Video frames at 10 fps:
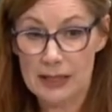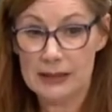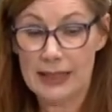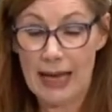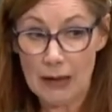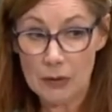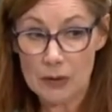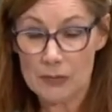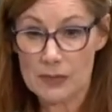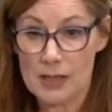the
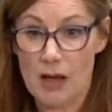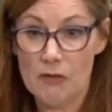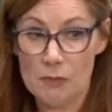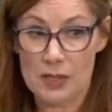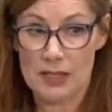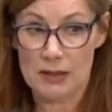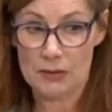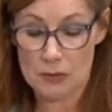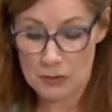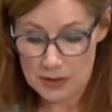outcomes of
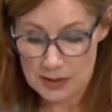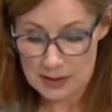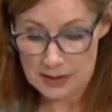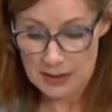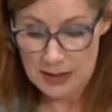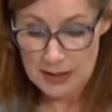particular courses.